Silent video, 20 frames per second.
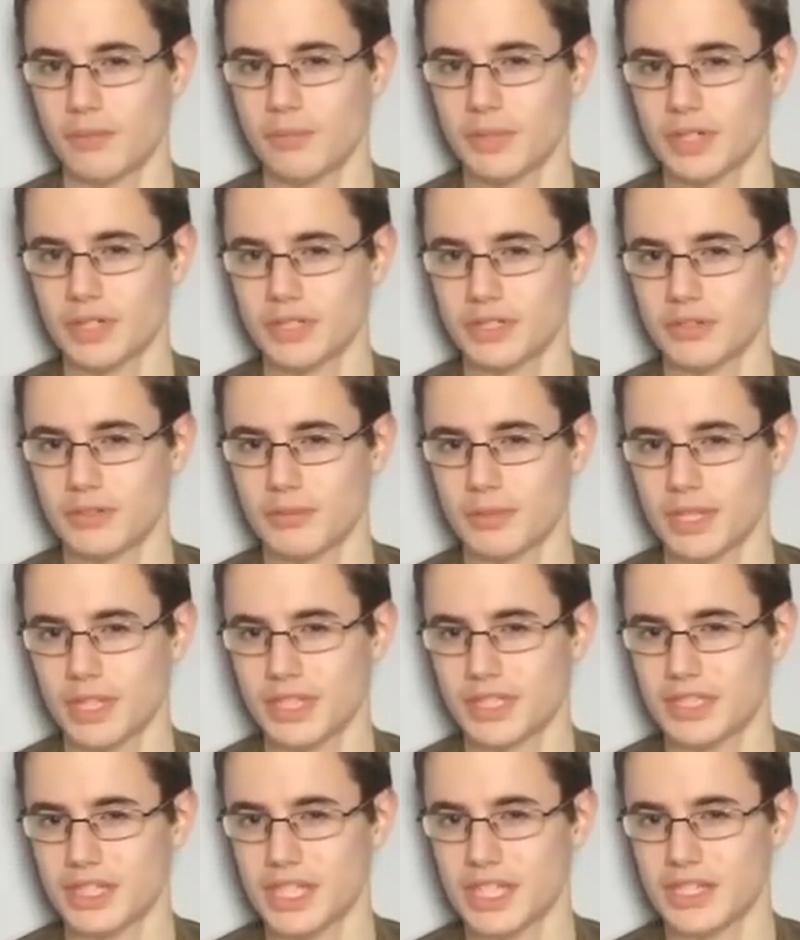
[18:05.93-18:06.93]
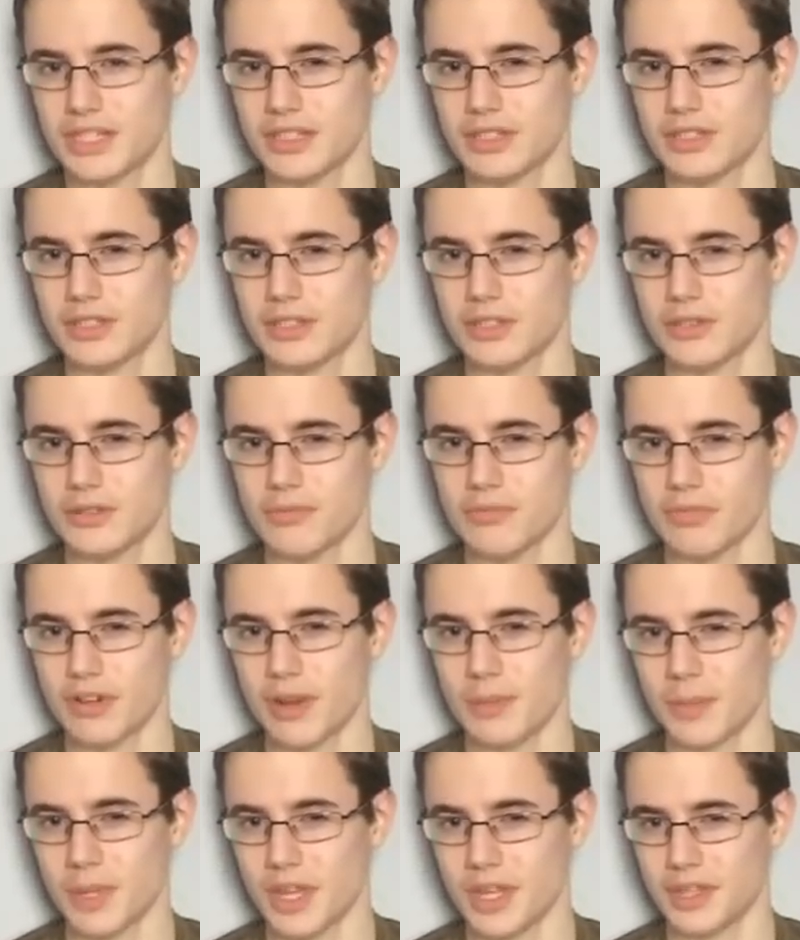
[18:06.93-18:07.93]
because it will be the season 2
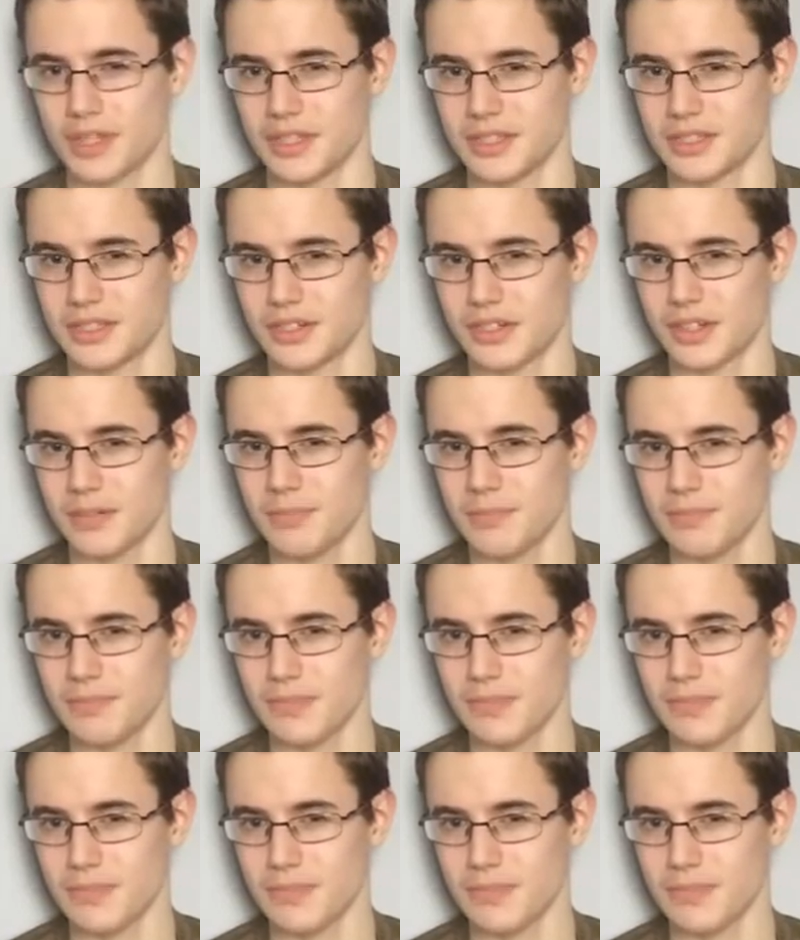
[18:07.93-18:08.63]
premiere this time.